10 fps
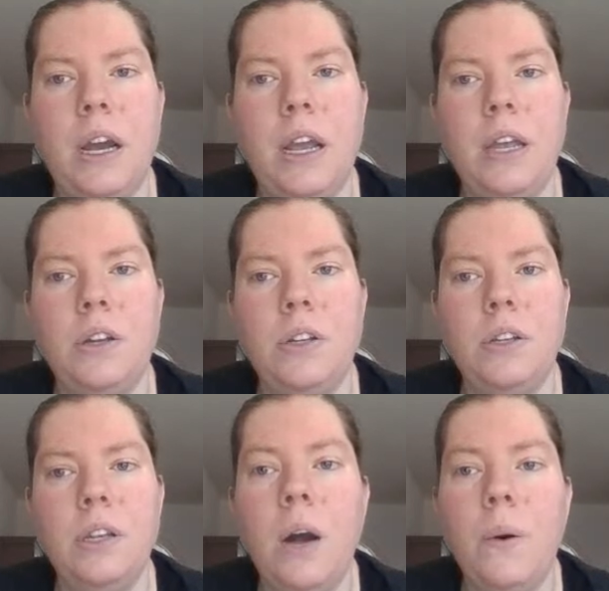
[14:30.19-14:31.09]
I
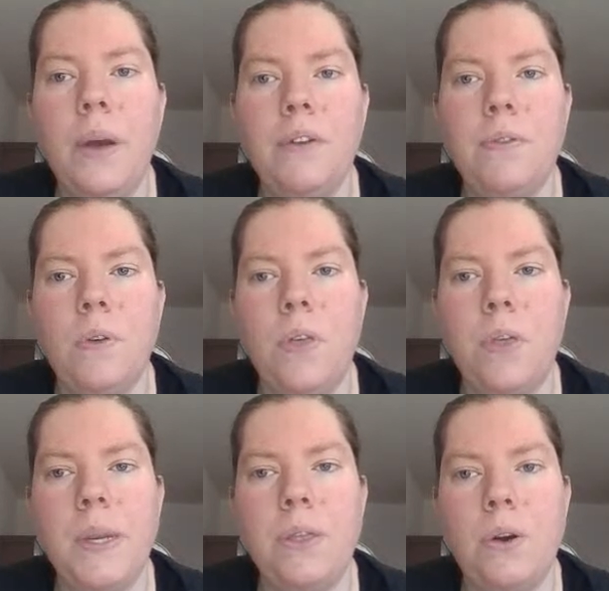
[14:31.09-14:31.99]
now have
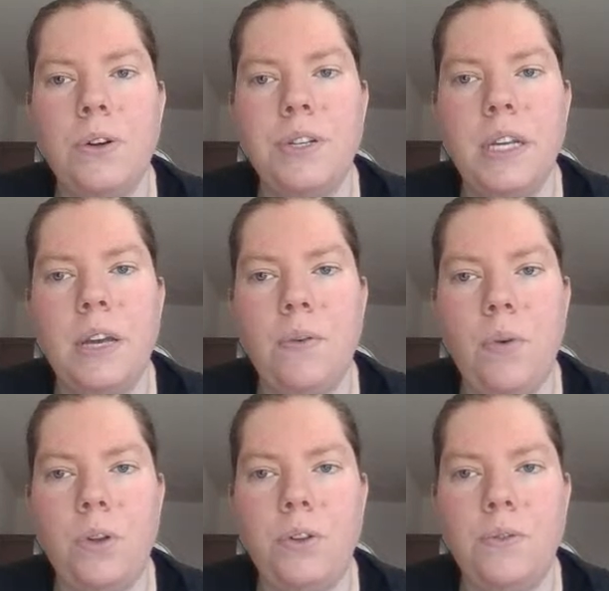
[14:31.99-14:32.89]
330 and
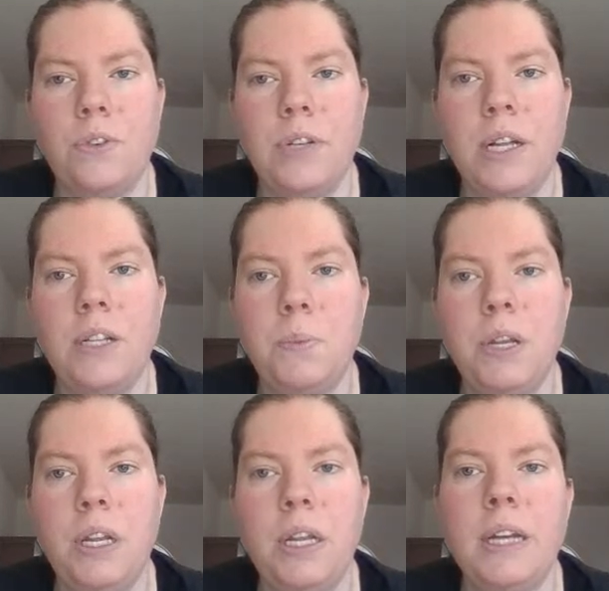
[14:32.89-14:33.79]
34 cents,
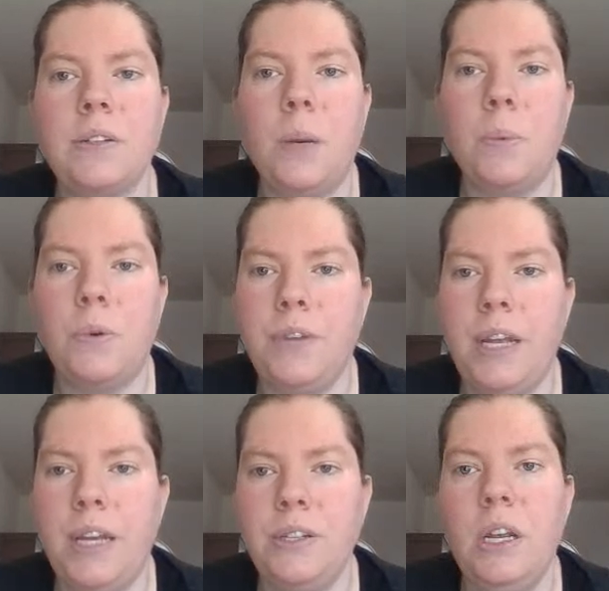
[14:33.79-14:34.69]
but in the next couple of
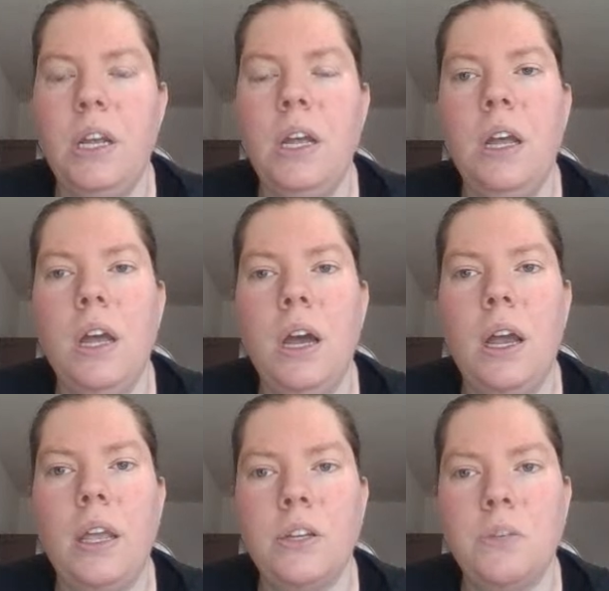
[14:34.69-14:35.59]
days,
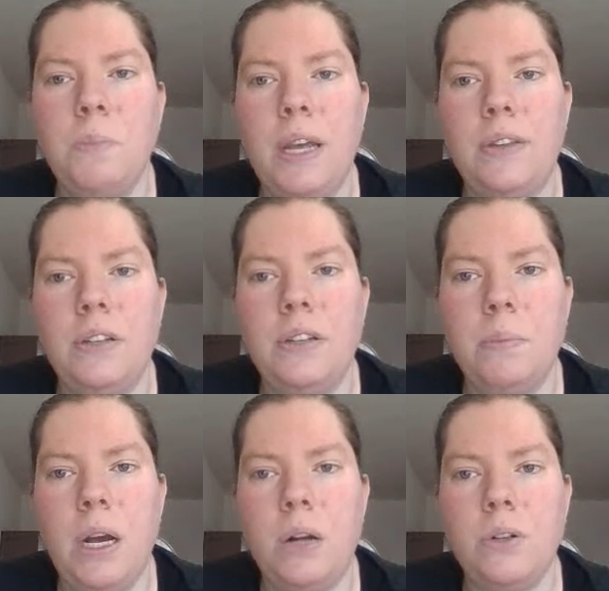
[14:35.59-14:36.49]
I expect this
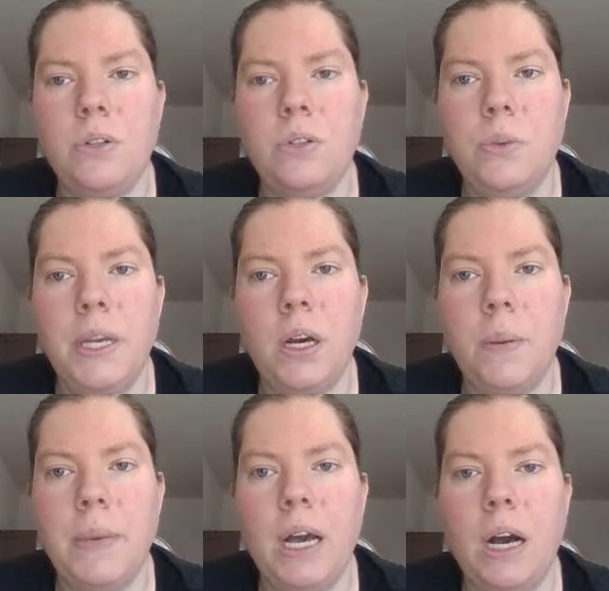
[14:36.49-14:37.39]
amount to be
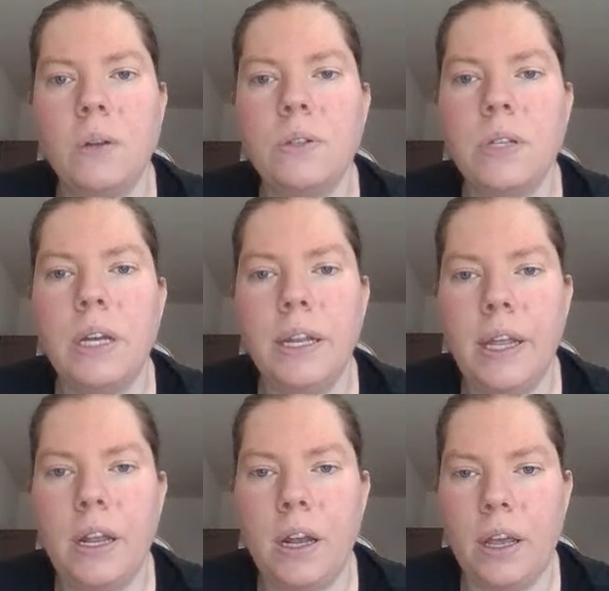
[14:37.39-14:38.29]
coming out. And
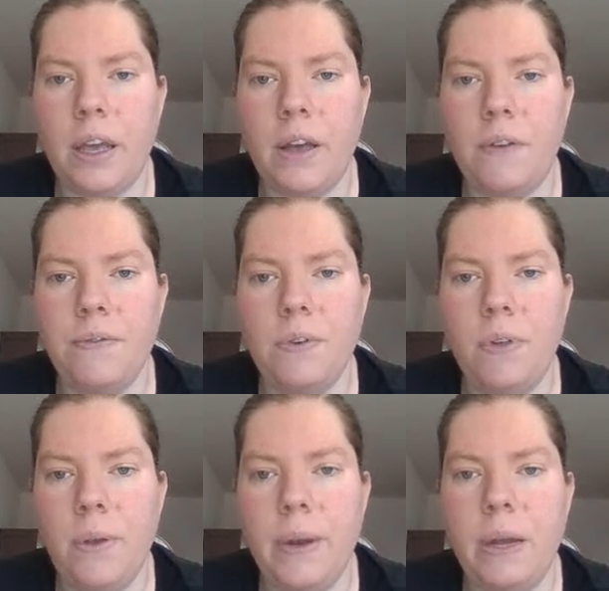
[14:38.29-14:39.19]
then I have
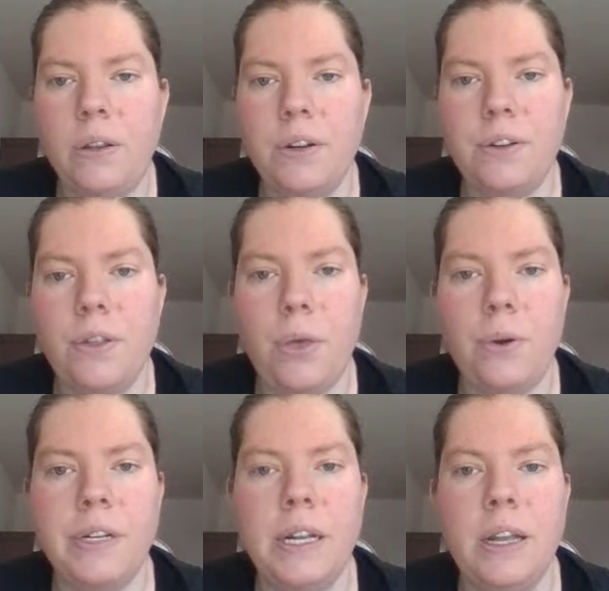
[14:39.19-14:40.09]

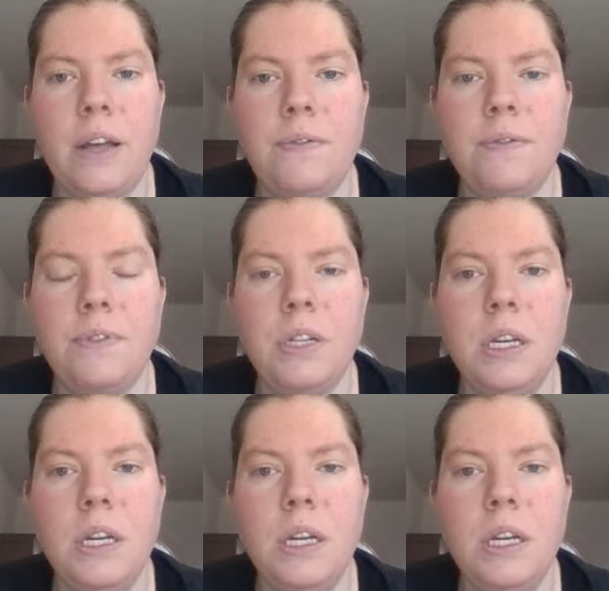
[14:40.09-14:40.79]
313 left.